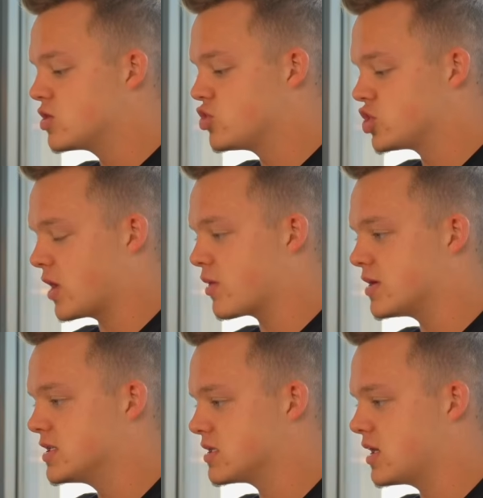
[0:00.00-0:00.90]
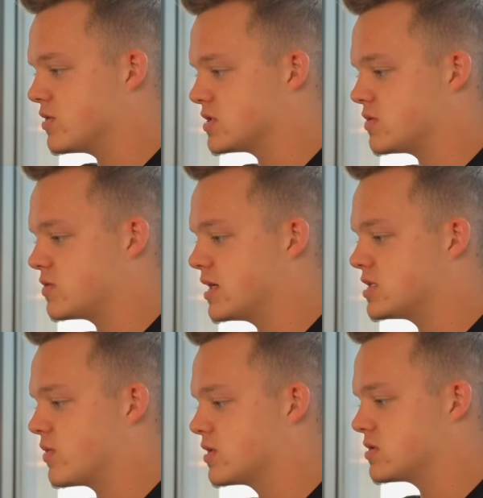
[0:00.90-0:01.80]
to shout out his accounts. Right,
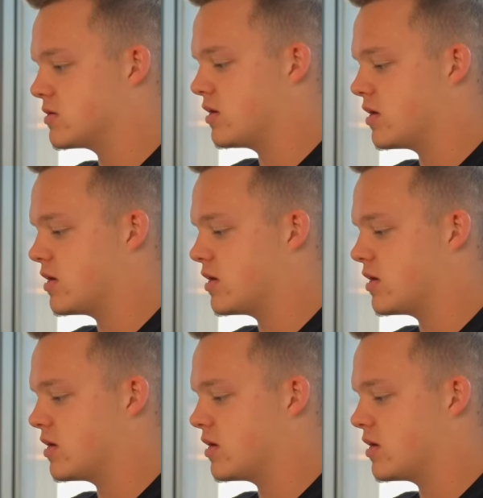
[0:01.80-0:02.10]
so this